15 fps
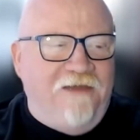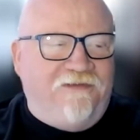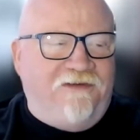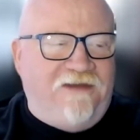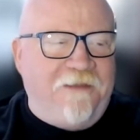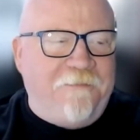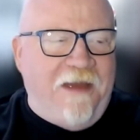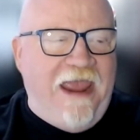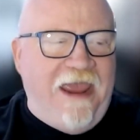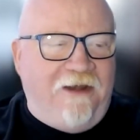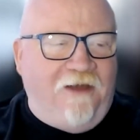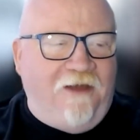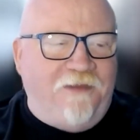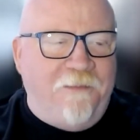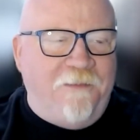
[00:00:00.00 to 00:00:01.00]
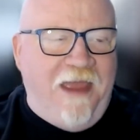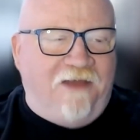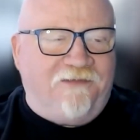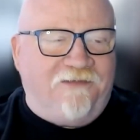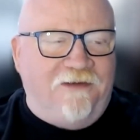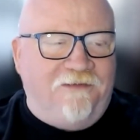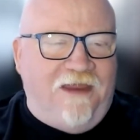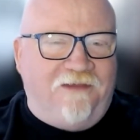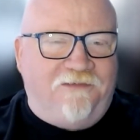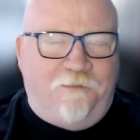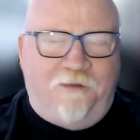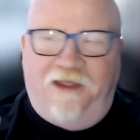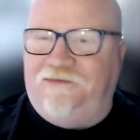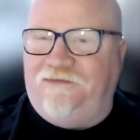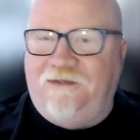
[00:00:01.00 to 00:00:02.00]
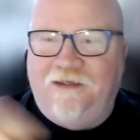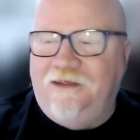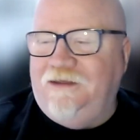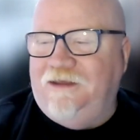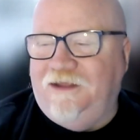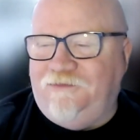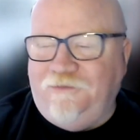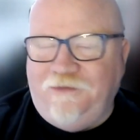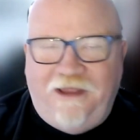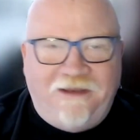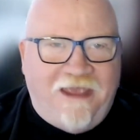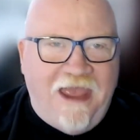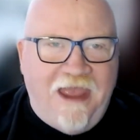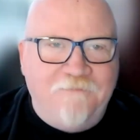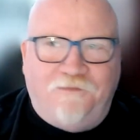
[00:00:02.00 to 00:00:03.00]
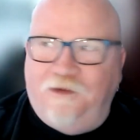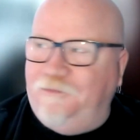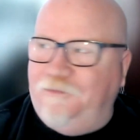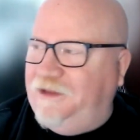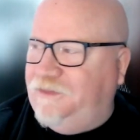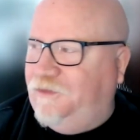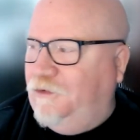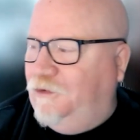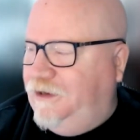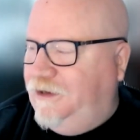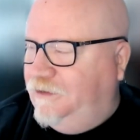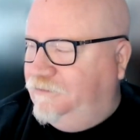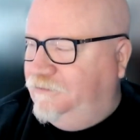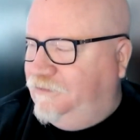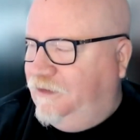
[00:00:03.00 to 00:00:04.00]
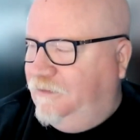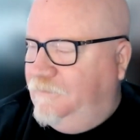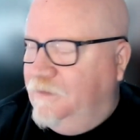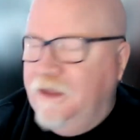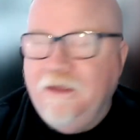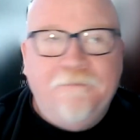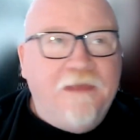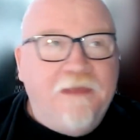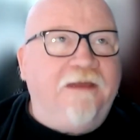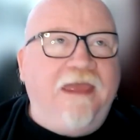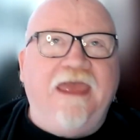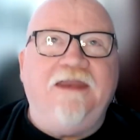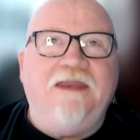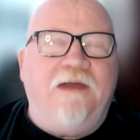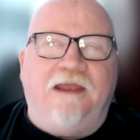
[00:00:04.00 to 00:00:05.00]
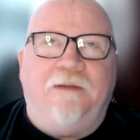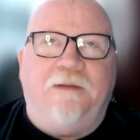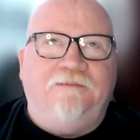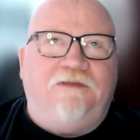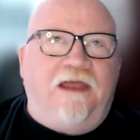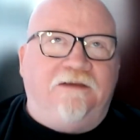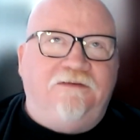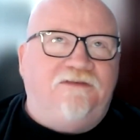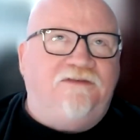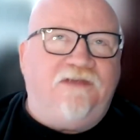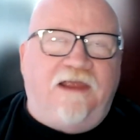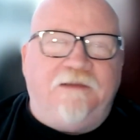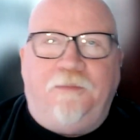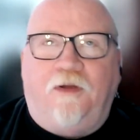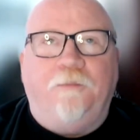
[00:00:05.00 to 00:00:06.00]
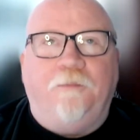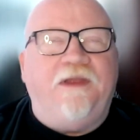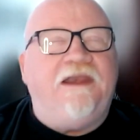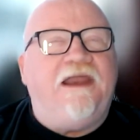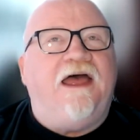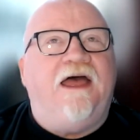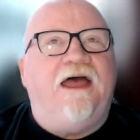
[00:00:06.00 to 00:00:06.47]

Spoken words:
have to take my hand off the mouse. I Desweds. That's where that came from, like 30 years ago. Anyway, I sidebar, but